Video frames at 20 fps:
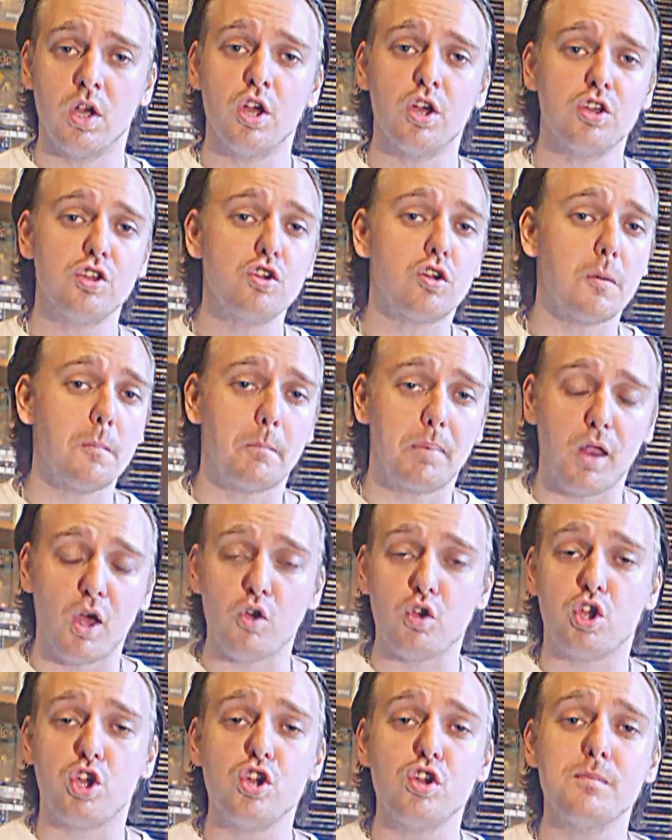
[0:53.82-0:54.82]
Shit! You can
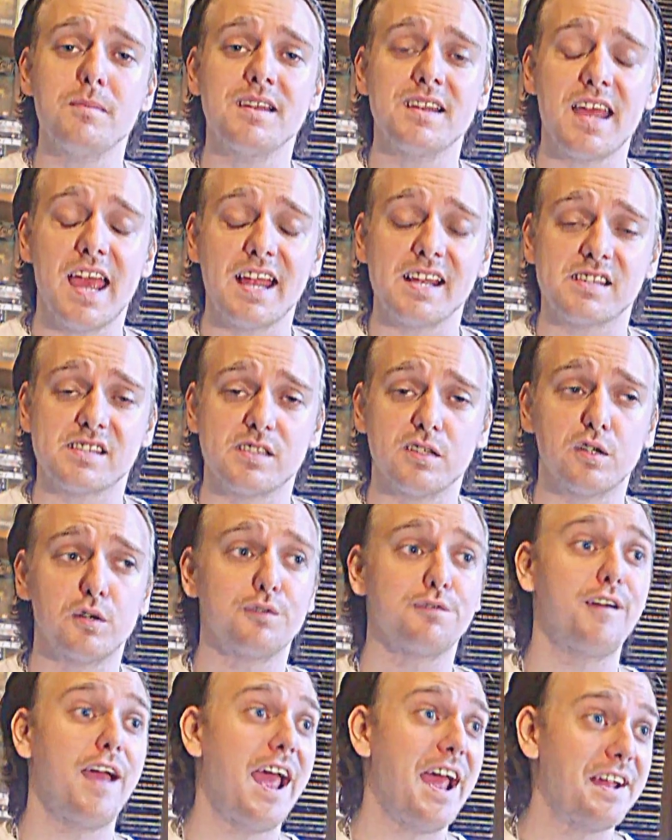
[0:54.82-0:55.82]
blow human heads
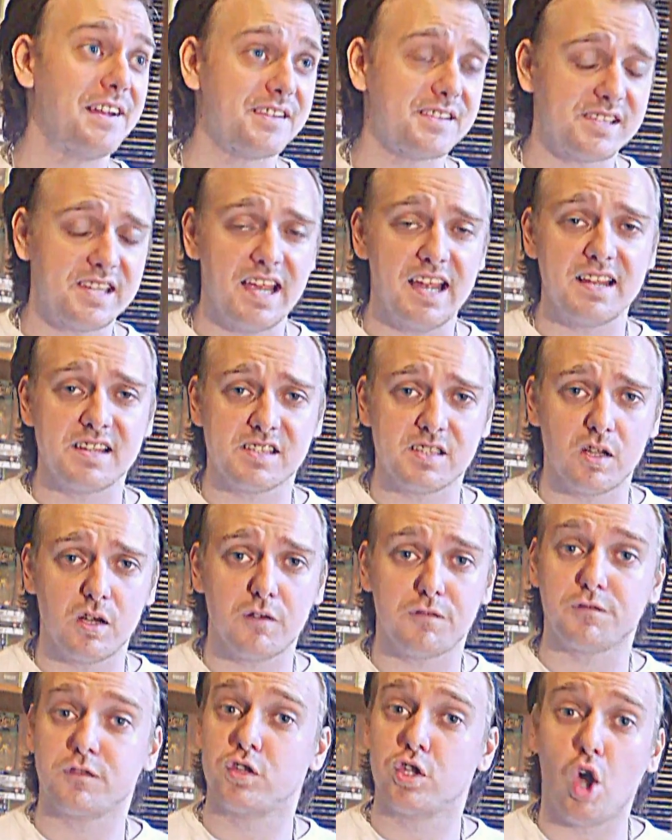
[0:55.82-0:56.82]
off, ants' heads
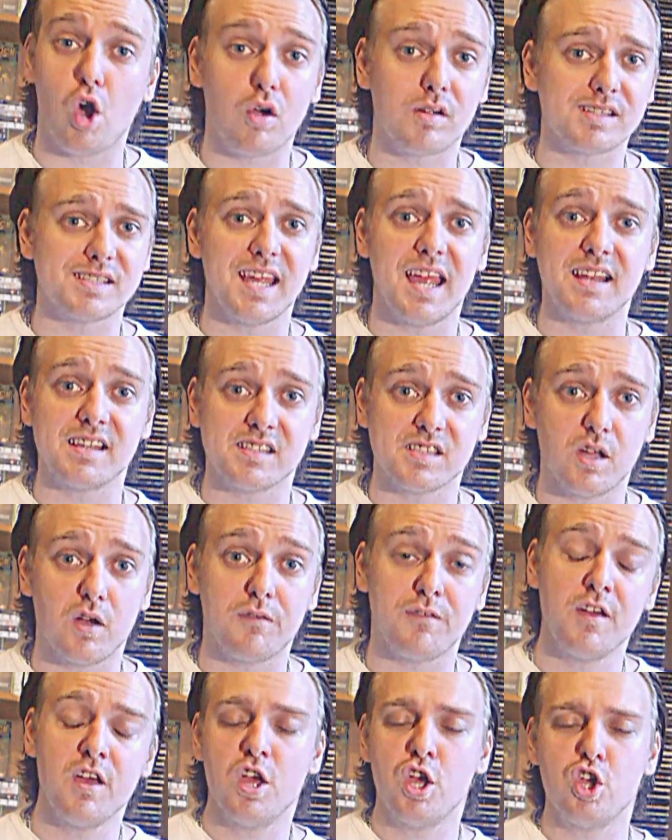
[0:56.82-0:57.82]
off, dogs'
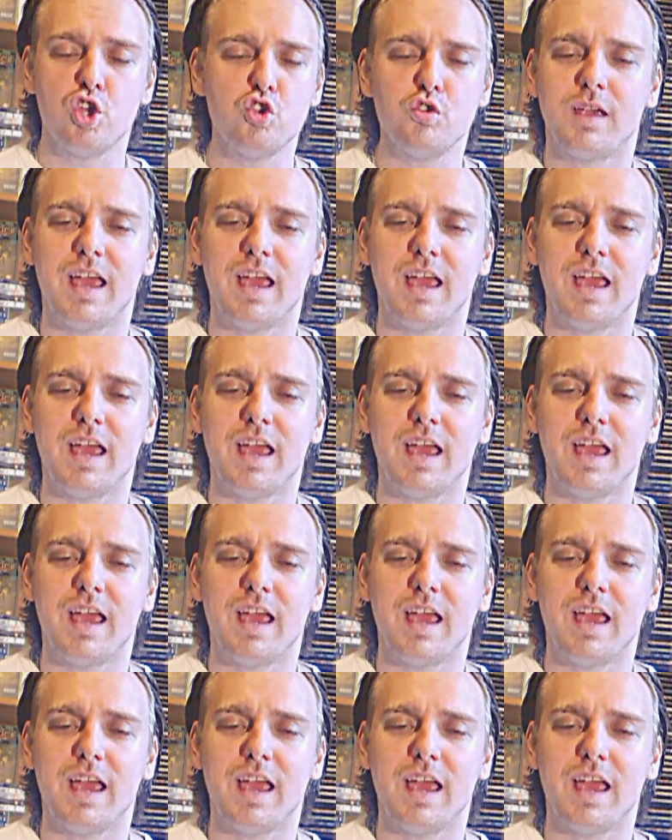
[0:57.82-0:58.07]
heads off.